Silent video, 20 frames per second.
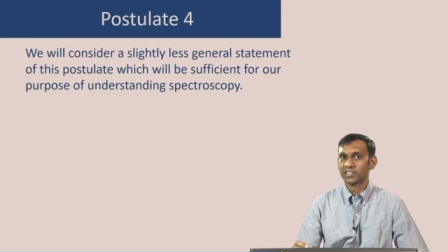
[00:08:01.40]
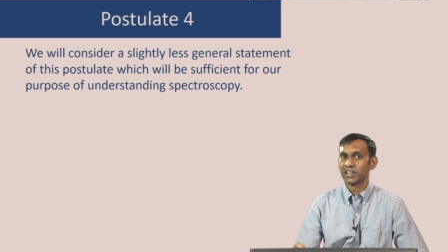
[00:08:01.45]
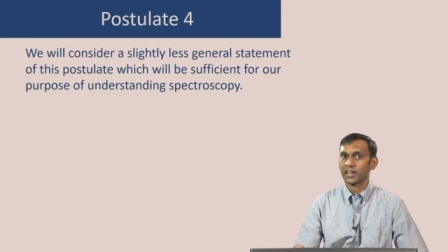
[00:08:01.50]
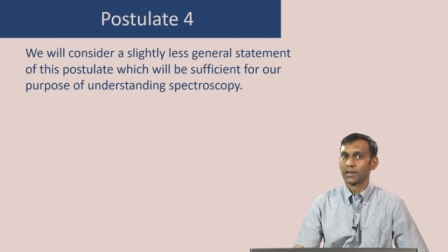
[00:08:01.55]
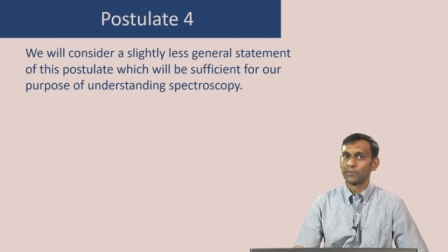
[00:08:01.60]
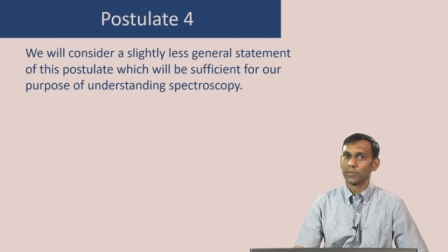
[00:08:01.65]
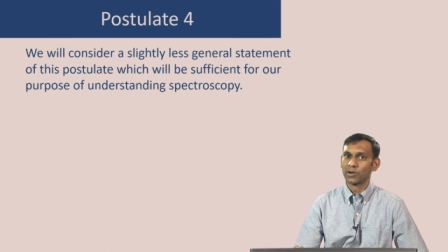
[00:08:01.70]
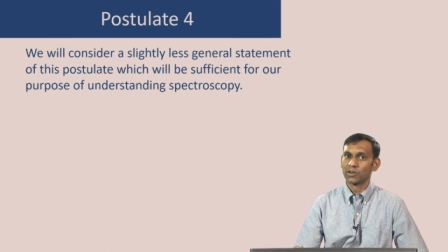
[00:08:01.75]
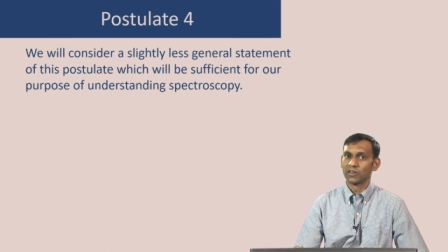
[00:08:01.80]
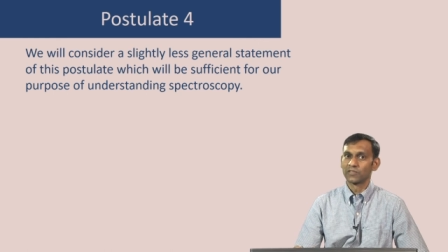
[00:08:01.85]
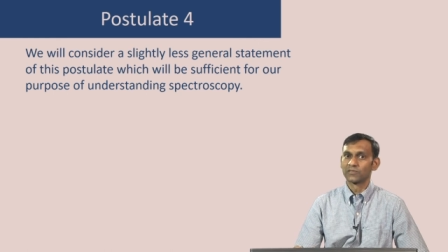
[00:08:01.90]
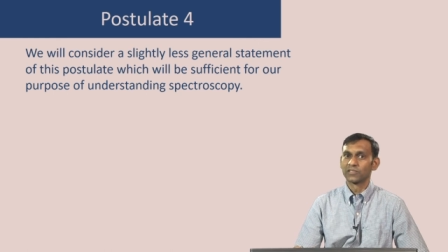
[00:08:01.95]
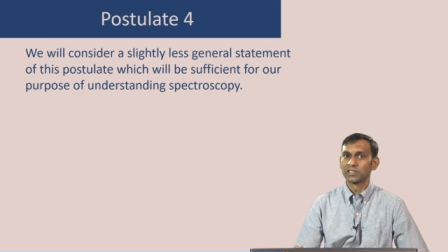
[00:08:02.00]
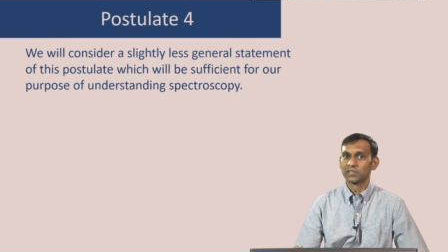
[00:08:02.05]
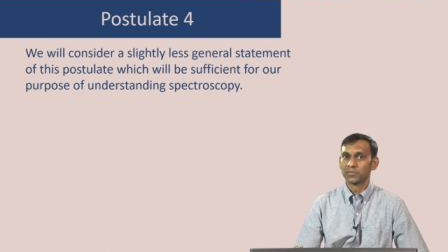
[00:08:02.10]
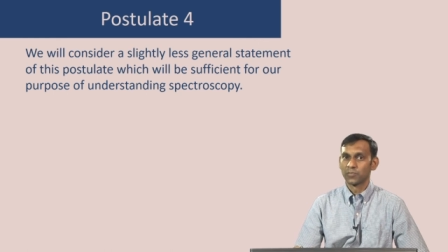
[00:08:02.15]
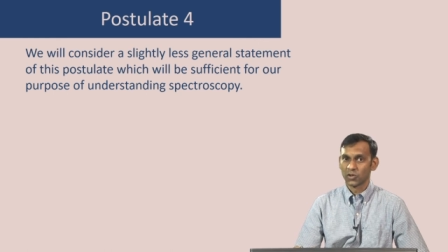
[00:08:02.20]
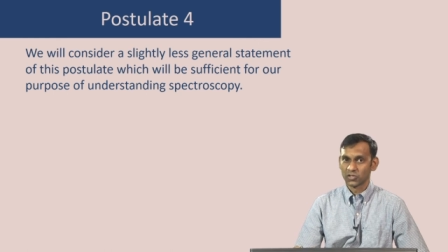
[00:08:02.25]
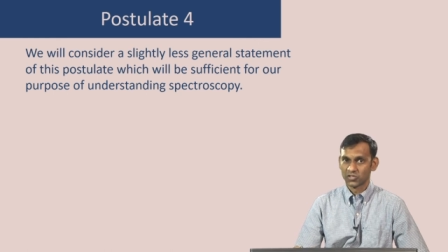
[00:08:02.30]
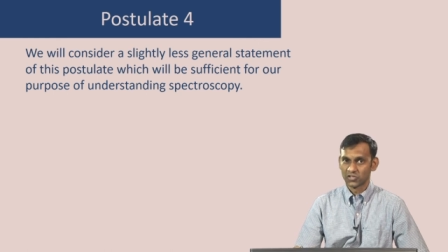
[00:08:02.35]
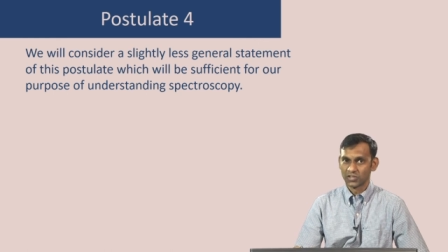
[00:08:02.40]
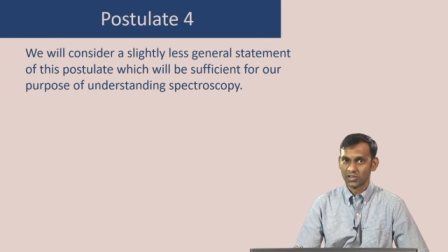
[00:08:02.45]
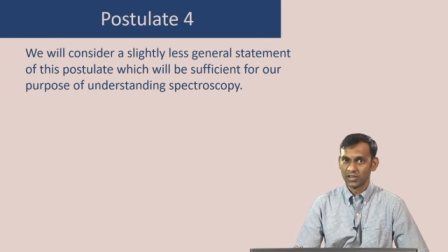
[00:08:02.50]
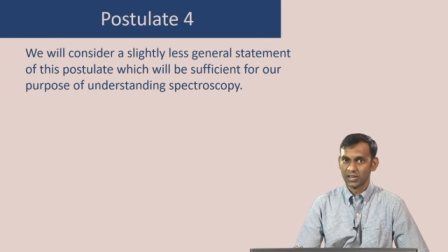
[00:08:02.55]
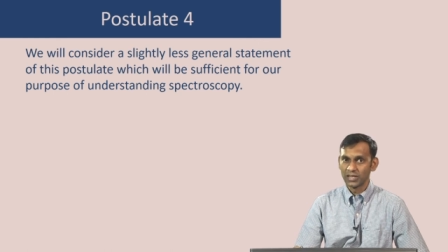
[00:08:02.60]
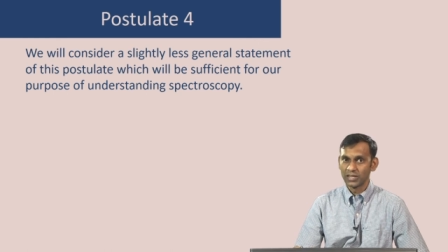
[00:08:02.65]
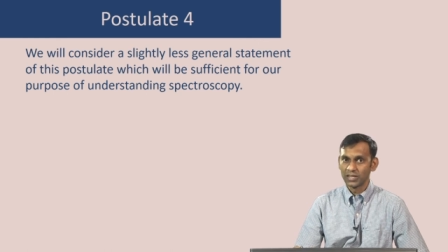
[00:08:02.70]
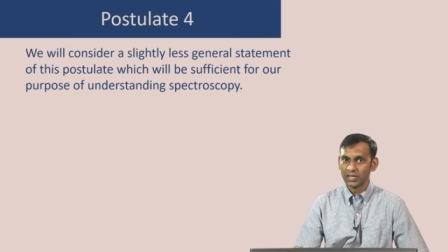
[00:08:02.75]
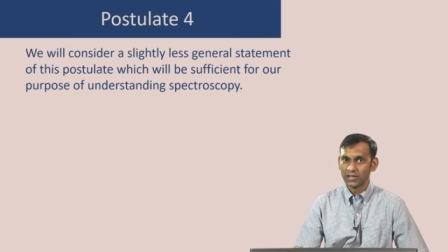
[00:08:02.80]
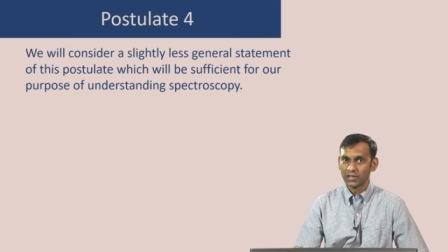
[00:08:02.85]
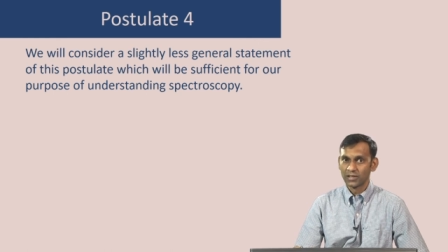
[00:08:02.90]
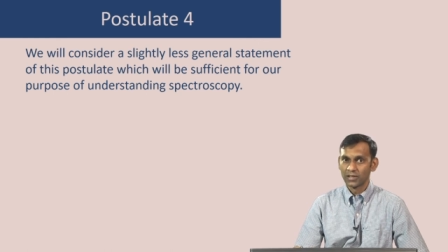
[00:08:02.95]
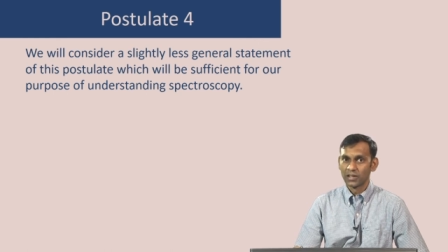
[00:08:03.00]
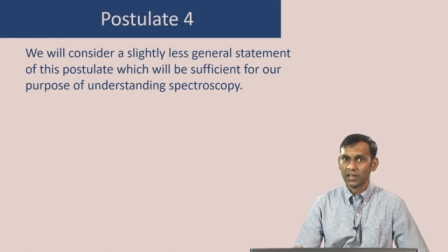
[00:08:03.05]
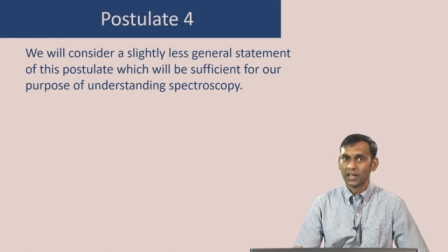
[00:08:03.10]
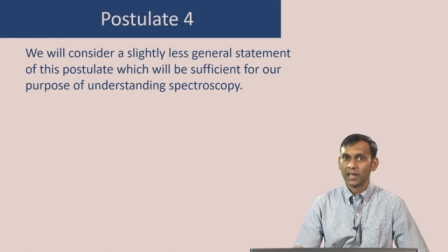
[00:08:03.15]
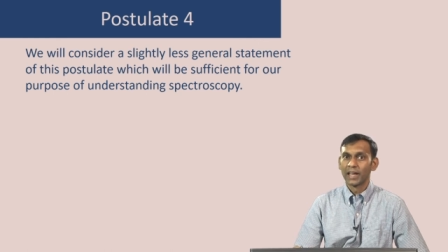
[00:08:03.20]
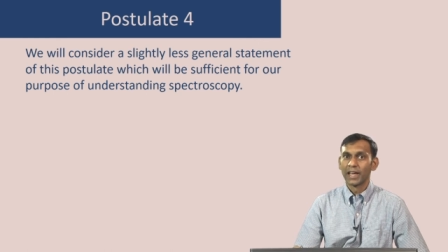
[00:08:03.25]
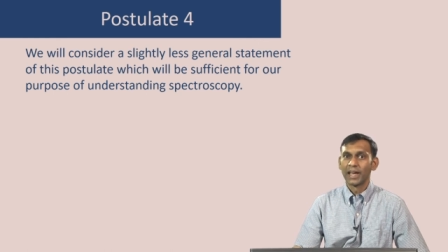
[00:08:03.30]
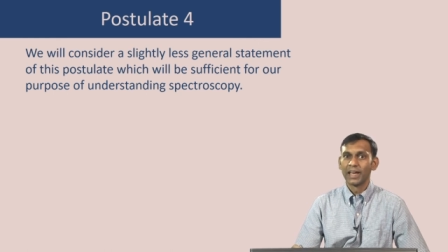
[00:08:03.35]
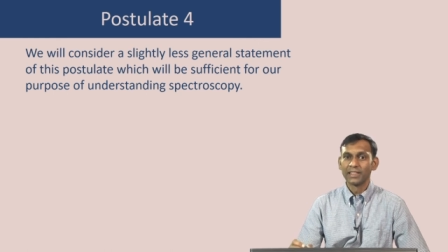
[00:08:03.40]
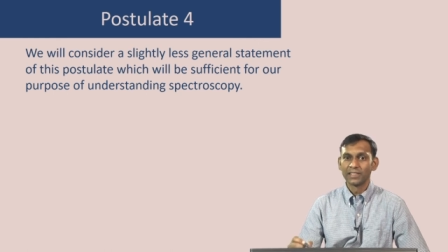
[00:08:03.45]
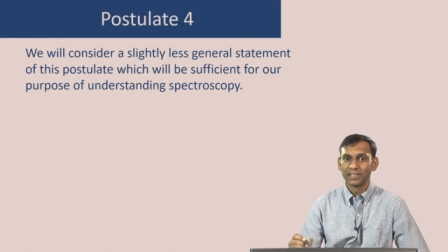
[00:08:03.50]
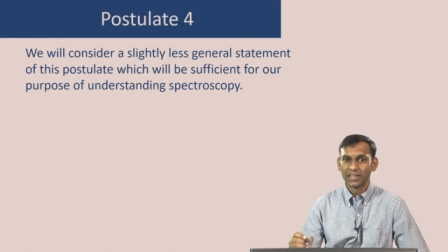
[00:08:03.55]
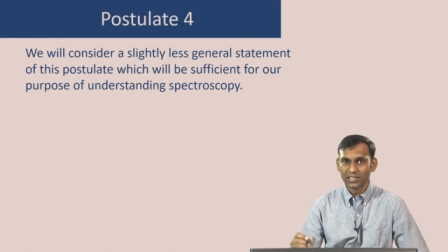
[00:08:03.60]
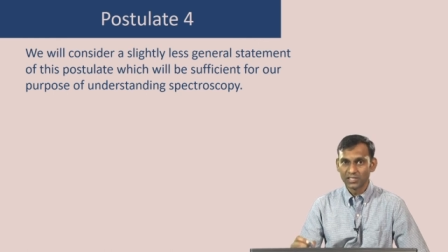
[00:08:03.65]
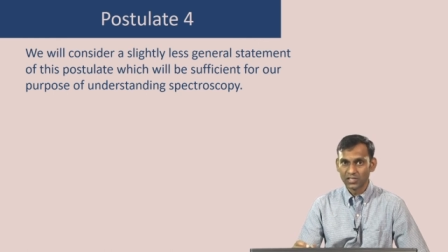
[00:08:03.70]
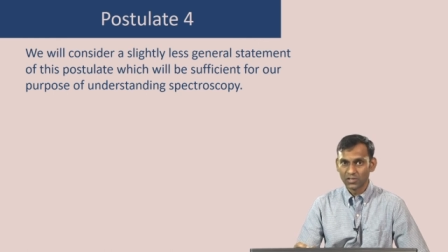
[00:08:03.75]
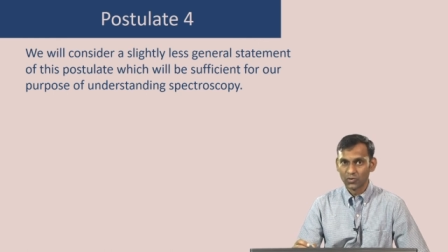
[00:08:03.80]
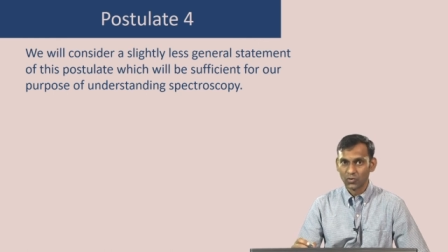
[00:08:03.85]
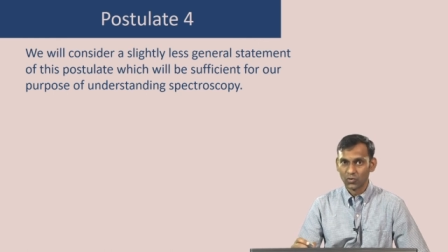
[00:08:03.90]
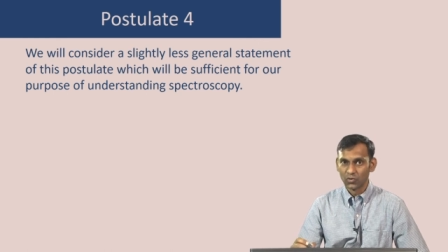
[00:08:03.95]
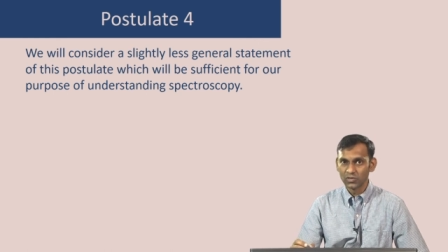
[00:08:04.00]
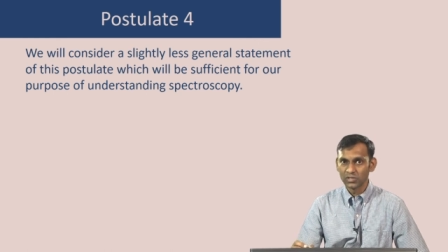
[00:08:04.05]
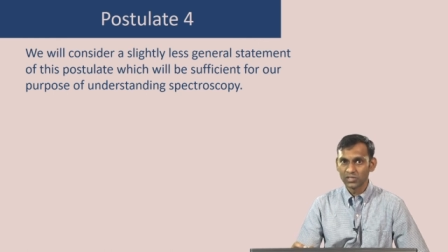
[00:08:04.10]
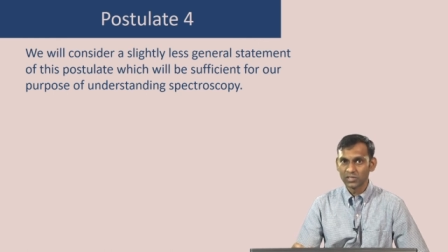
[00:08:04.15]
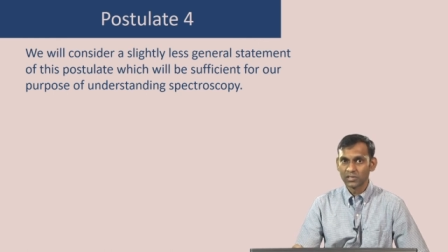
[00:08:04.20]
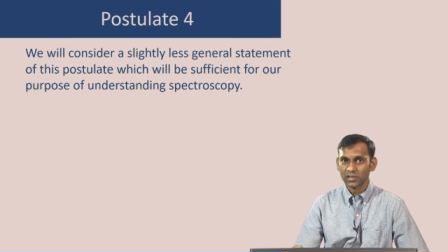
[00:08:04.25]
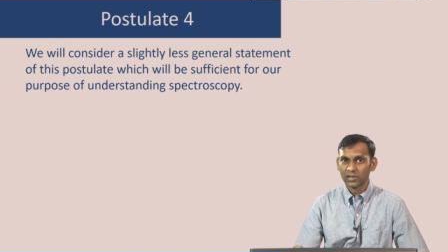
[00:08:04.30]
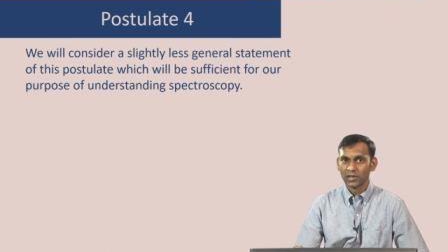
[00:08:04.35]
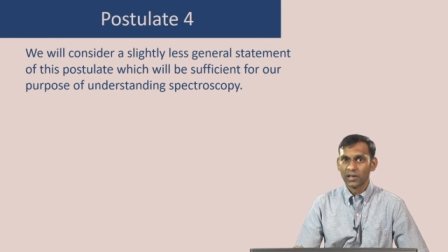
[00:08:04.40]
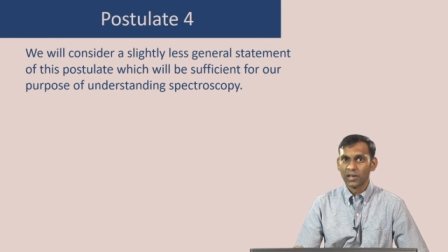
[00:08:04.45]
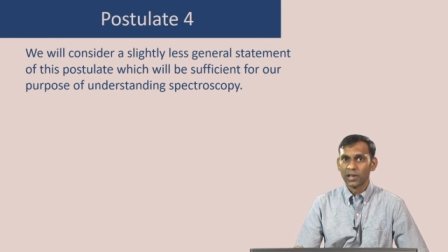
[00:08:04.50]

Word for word: statement of this postulate in this course